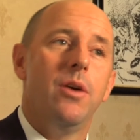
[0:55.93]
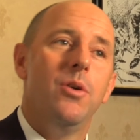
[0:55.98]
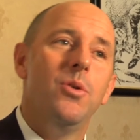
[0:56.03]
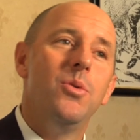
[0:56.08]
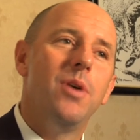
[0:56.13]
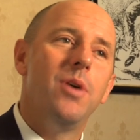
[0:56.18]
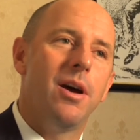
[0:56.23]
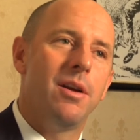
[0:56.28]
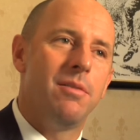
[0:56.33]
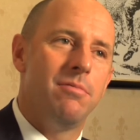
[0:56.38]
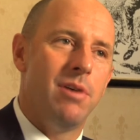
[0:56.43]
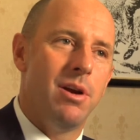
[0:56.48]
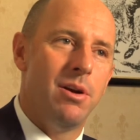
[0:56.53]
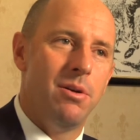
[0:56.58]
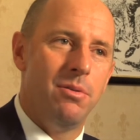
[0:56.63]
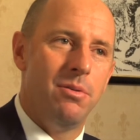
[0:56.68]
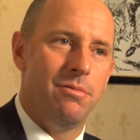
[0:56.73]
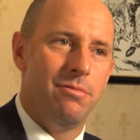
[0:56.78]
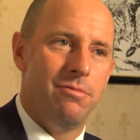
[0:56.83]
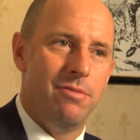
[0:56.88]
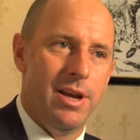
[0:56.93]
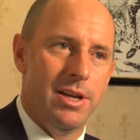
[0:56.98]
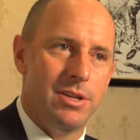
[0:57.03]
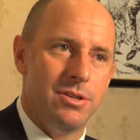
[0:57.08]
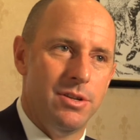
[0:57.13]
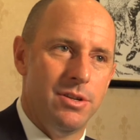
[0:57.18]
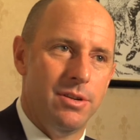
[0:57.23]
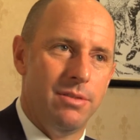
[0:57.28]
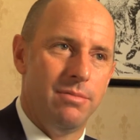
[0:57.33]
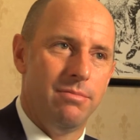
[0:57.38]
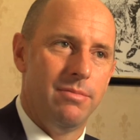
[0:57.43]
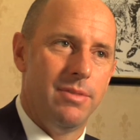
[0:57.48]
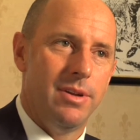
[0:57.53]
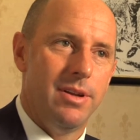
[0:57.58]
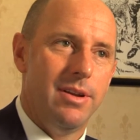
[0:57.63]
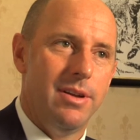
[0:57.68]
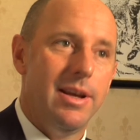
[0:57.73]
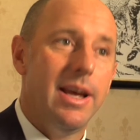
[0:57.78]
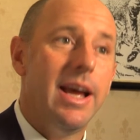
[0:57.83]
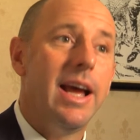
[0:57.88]
who got a viral infection,
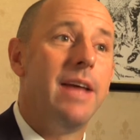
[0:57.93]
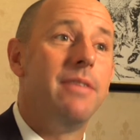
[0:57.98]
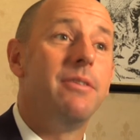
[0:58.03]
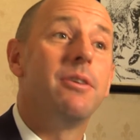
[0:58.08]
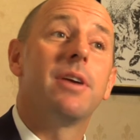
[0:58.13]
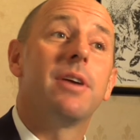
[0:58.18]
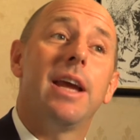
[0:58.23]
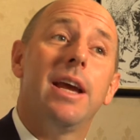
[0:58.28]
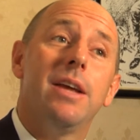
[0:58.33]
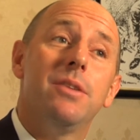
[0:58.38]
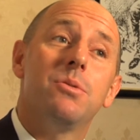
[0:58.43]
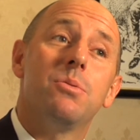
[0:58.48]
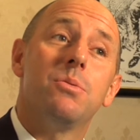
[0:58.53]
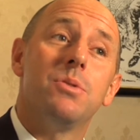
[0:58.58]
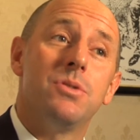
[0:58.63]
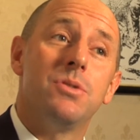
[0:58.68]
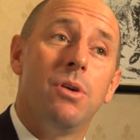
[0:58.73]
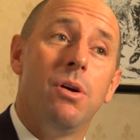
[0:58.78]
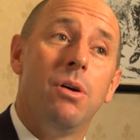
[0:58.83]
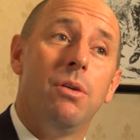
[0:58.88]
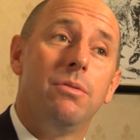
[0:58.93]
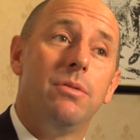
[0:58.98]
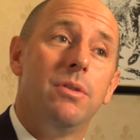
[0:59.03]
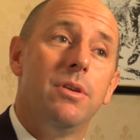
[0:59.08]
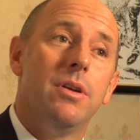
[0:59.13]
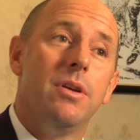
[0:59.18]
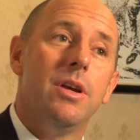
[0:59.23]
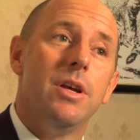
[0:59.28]
and their cancer resolved.